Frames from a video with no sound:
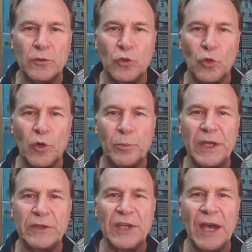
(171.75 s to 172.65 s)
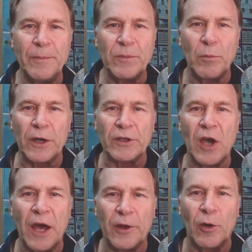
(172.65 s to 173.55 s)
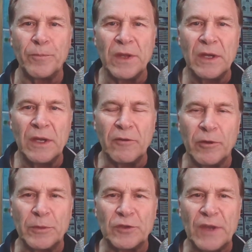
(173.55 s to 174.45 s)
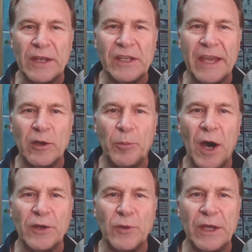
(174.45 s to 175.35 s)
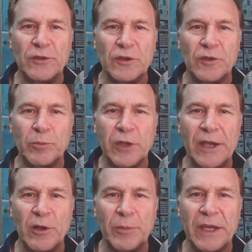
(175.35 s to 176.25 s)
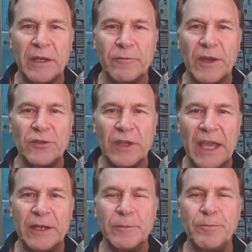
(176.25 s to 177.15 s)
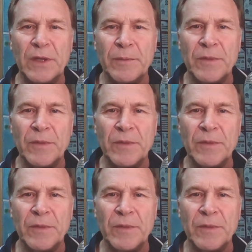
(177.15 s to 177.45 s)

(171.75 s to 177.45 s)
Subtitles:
Tucupita Marcano from the San Diego Padres is the player being investigated.